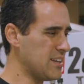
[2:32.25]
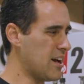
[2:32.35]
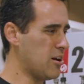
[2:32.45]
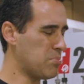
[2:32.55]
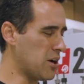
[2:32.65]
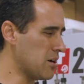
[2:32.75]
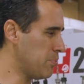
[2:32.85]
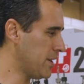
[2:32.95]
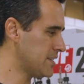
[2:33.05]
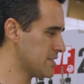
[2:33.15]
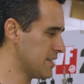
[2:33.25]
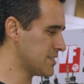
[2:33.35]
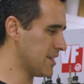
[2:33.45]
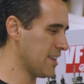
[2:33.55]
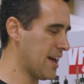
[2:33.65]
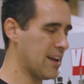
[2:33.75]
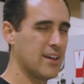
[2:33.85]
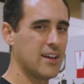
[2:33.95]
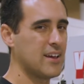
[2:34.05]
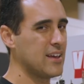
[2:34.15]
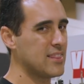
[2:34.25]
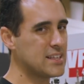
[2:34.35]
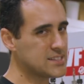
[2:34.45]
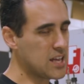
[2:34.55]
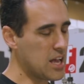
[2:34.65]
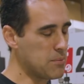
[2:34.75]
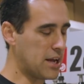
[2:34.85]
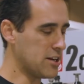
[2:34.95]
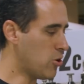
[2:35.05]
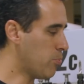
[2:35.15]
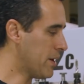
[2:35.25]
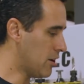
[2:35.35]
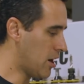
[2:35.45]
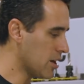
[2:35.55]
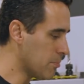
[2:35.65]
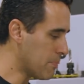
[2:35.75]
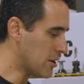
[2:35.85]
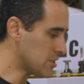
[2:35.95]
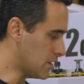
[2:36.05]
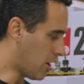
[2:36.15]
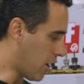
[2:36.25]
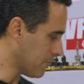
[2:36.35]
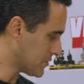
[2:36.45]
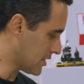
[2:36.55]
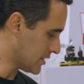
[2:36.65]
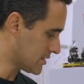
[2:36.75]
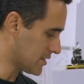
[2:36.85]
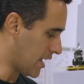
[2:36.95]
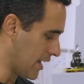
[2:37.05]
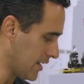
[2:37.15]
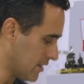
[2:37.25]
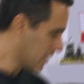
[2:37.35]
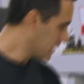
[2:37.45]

and out, bottom plates, things like that. This time I know better. I'm gonna mount it off to the side,